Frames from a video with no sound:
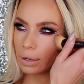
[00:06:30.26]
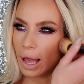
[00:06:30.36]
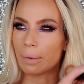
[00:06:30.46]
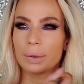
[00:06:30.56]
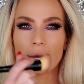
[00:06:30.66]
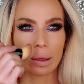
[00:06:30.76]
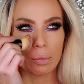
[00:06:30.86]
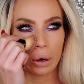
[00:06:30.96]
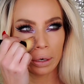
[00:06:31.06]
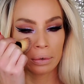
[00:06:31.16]
Happy
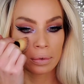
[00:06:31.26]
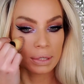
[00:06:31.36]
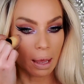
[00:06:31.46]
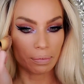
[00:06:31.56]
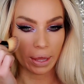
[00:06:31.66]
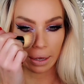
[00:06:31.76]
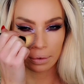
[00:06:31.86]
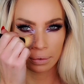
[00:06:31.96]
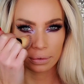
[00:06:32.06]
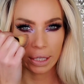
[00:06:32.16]
Gilmore? Something.
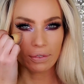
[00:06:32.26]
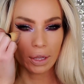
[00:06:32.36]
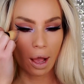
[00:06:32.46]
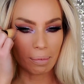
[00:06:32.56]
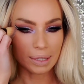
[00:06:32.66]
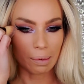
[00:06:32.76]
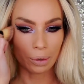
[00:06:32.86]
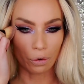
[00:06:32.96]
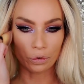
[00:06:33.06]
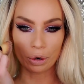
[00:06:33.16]
Leave in the comments down
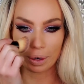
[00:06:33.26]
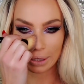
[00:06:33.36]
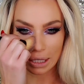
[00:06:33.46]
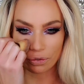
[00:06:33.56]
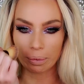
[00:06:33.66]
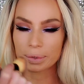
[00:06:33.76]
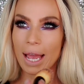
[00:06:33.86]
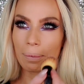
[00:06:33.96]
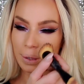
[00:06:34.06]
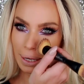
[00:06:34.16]
below if you know what that's from.
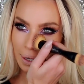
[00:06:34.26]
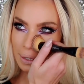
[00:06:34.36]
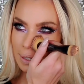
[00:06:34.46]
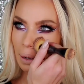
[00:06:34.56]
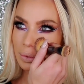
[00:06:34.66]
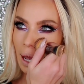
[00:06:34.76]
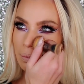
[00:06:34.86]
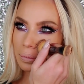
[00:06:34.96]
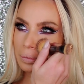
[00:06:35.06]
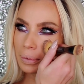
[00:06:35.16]
Tappity, tap,
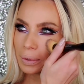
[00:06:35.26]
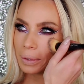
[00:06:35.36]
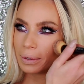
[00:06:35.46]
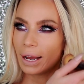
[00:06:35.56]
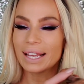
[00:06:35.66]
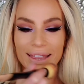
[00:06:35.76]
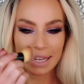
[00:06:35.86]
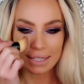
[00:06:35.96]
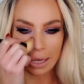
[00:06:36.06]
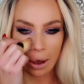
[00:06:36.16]
tap. I
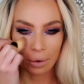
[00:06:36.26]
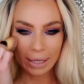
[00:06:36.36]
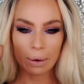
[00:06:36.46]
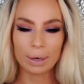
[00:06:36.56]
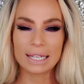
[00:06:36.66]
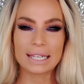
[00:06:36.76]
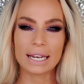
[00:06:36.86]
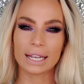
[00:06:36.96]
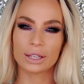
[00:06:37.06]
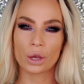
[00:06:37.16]
think so. Like when he's
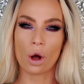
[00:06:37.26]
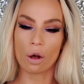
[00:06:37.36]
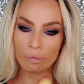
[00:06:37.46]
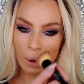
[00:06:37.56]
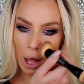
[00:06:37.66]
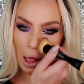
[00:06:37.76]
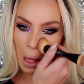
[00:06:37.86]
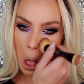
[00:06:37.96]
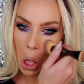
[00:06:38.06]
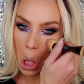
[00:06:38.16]
hitting in the golf
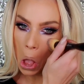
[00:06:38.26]
ball